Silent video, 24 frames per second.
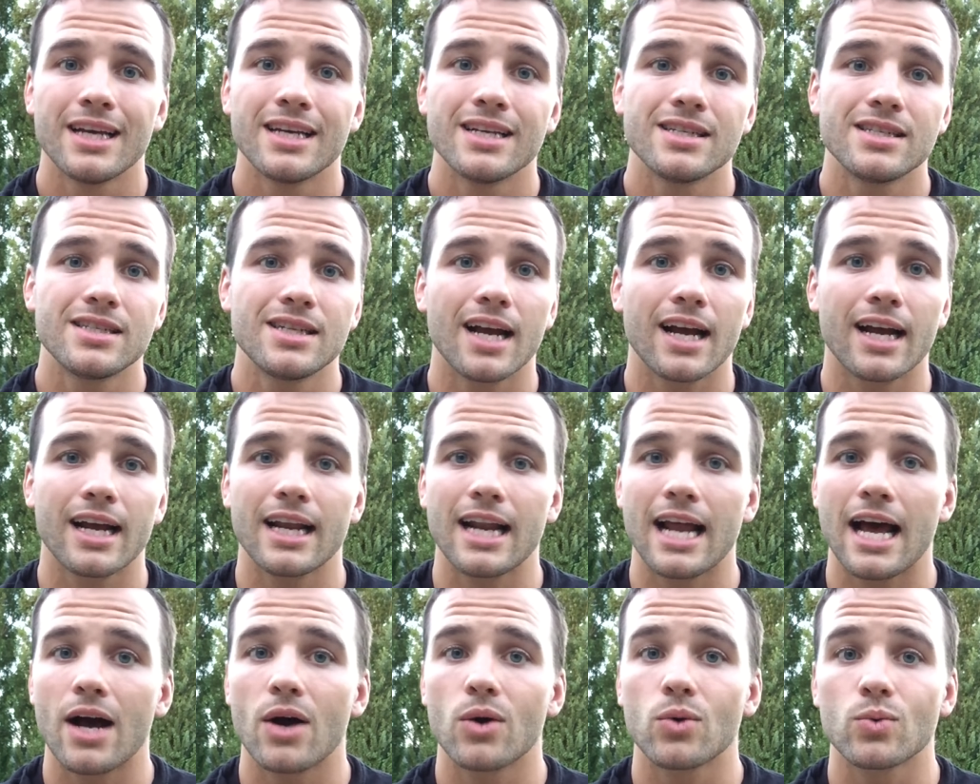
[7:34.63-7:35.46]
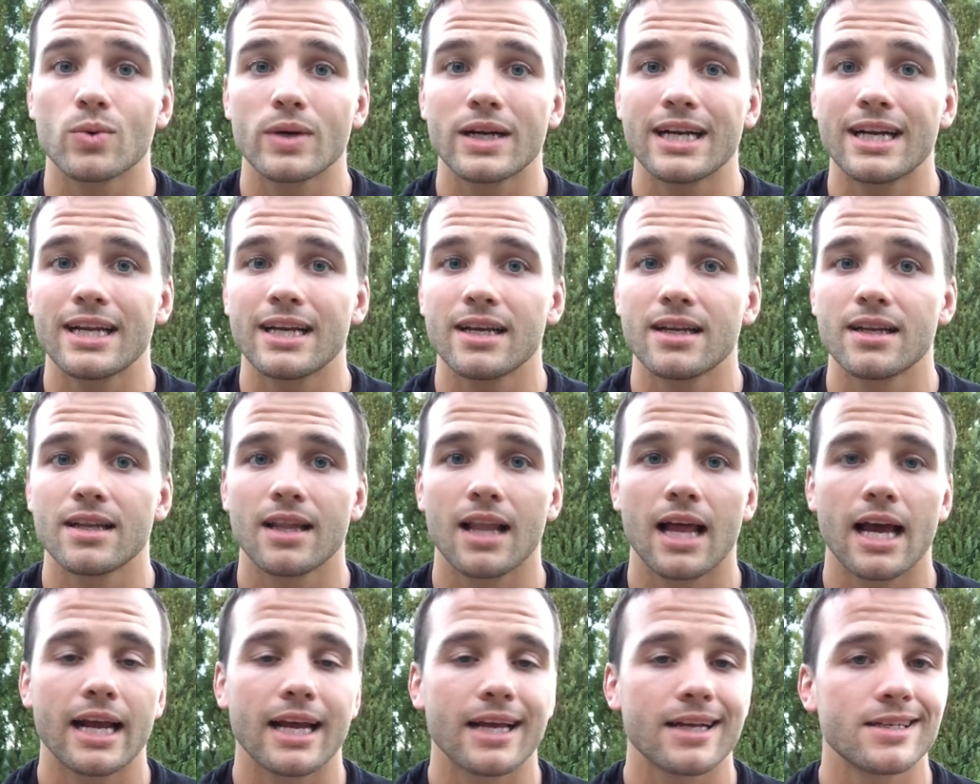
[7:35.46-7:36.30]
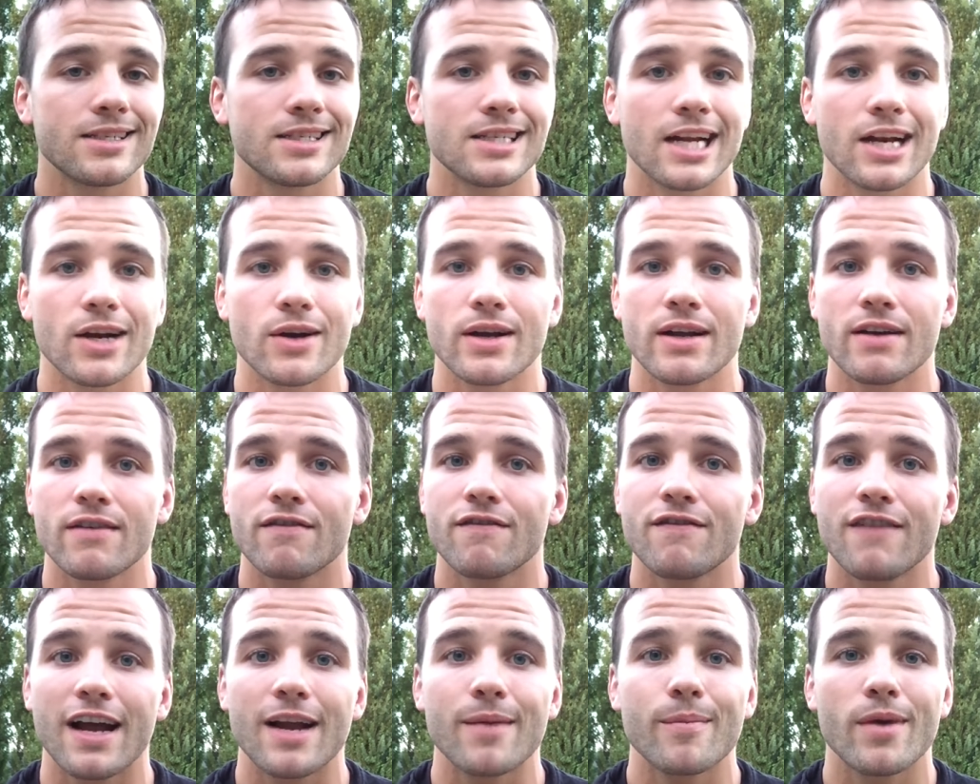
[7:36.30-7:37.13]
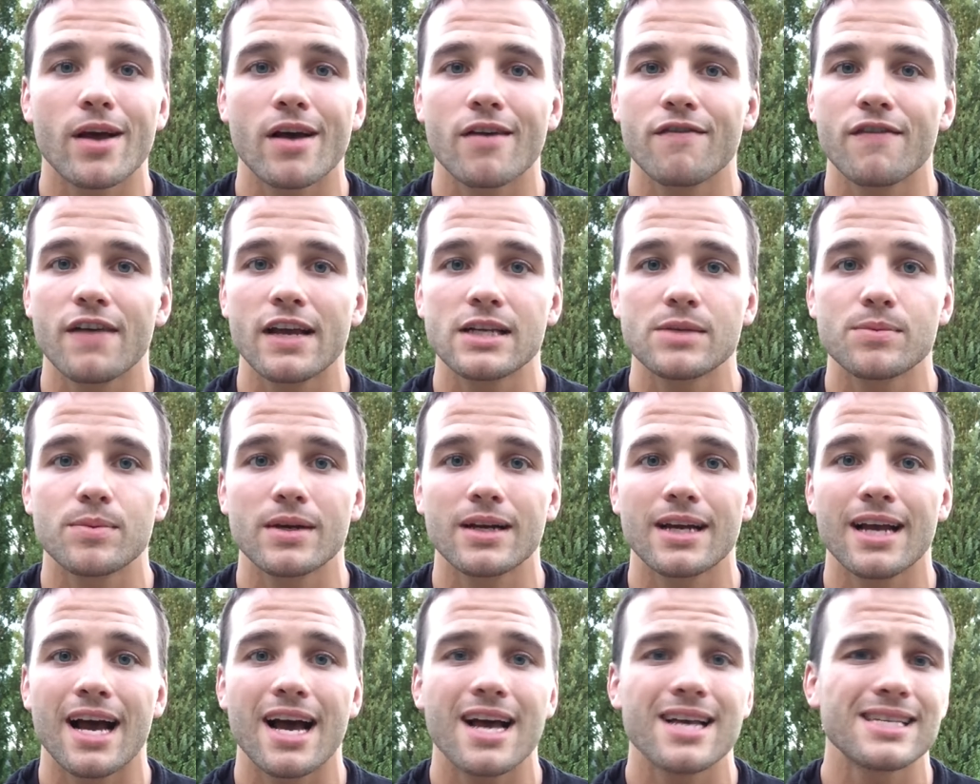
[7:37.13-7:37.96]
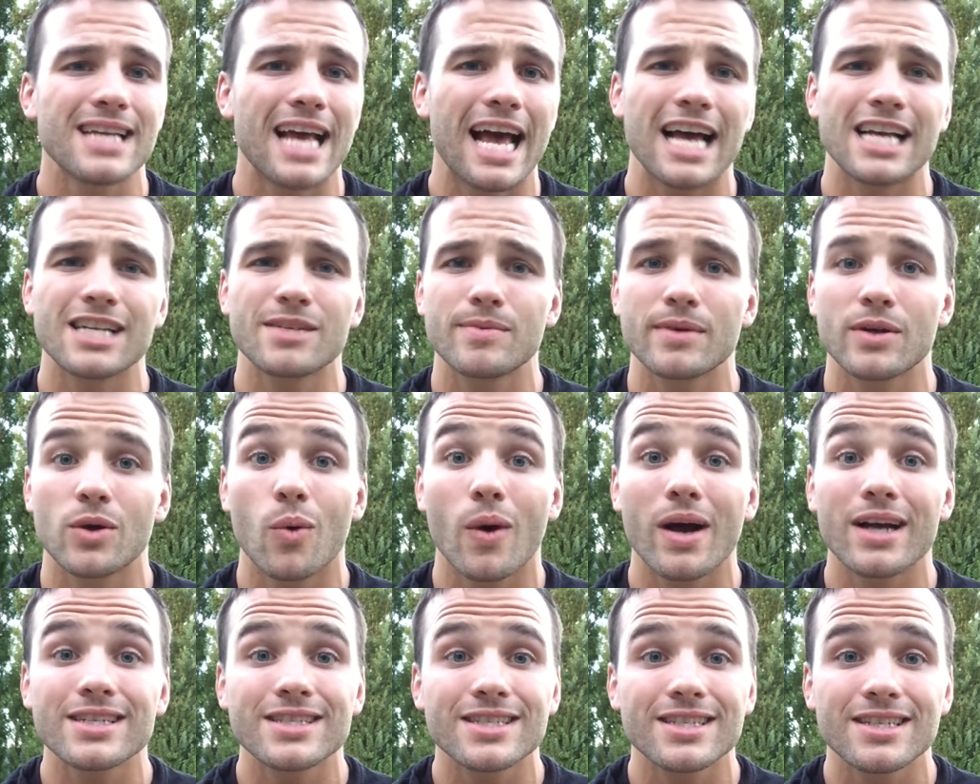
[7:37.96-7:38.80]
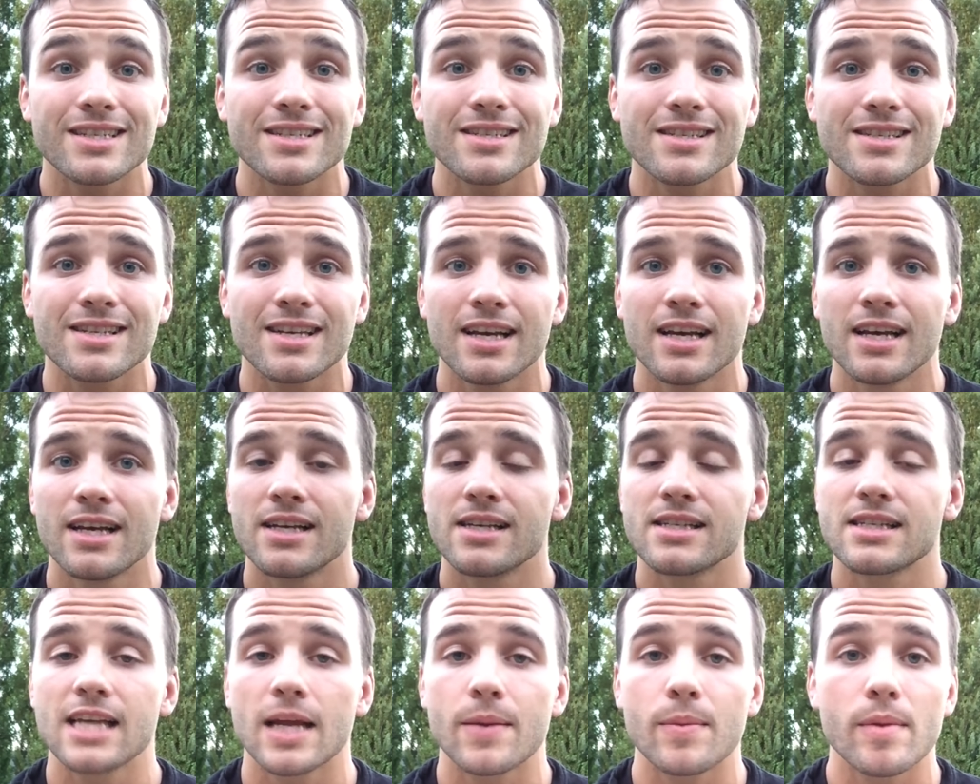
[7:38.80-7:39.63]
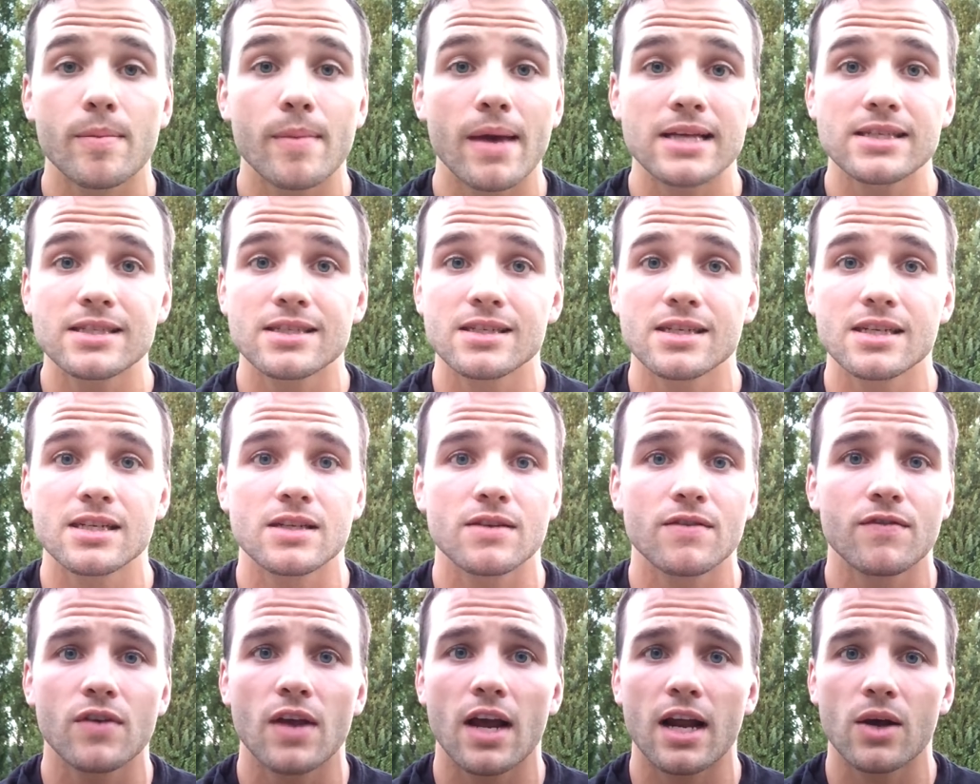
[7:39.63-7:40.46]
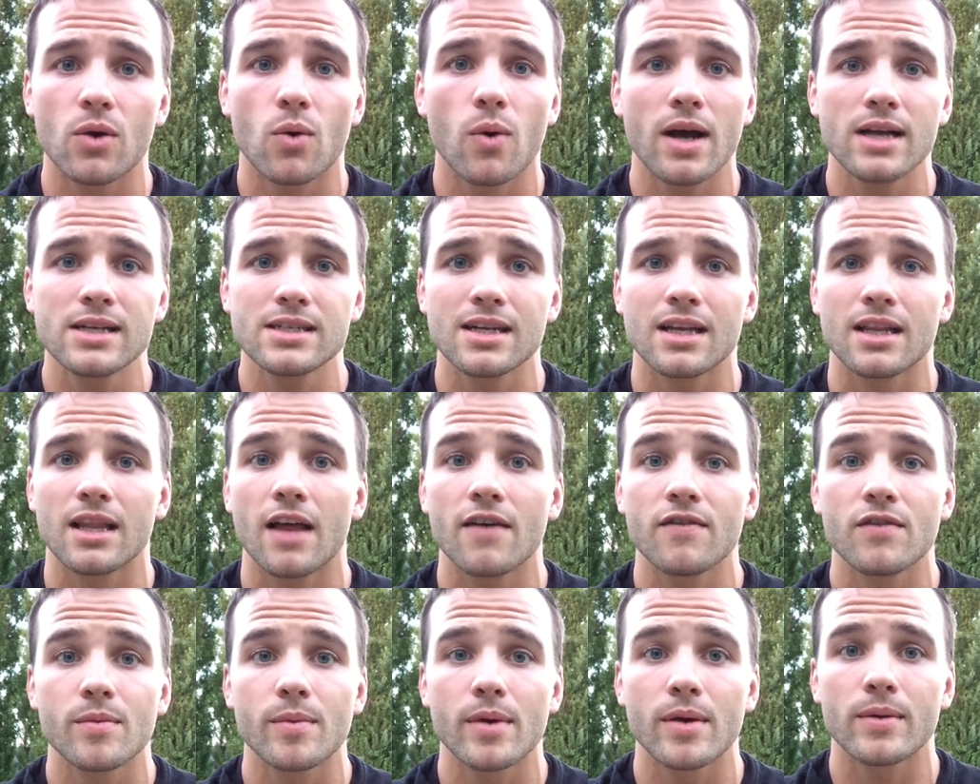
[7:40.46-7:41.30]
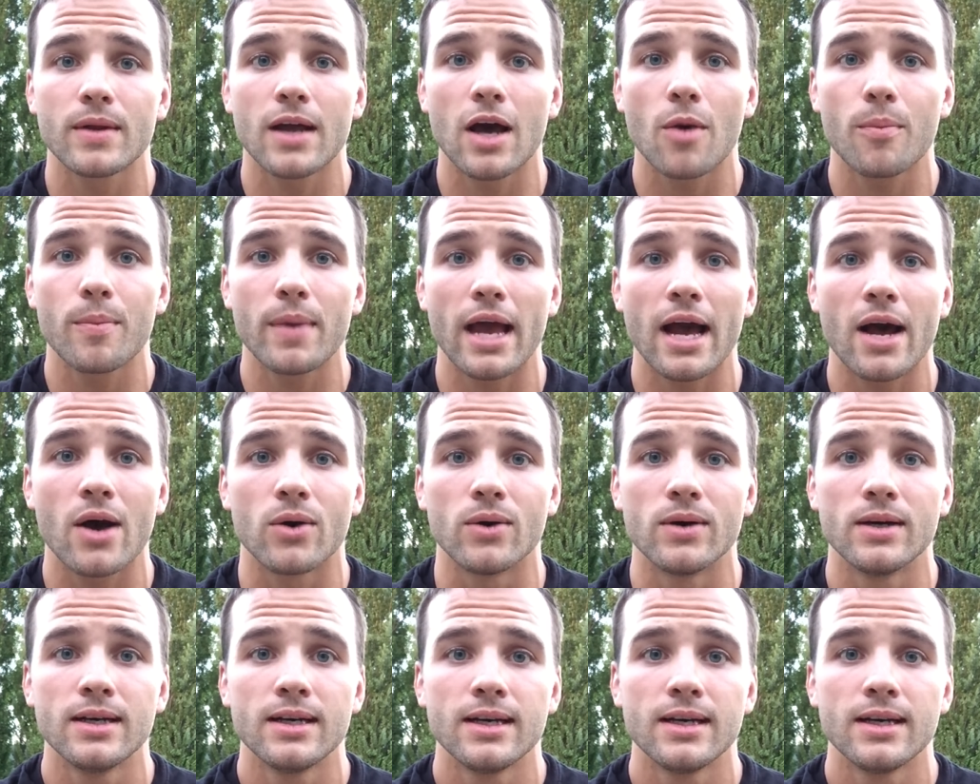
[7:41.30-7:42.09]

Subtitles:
Check it out, read it, like it, share it. Find me on Facebook, guys. Ask me questions. Send me messages if you got a question. I'd love to be able to help you out,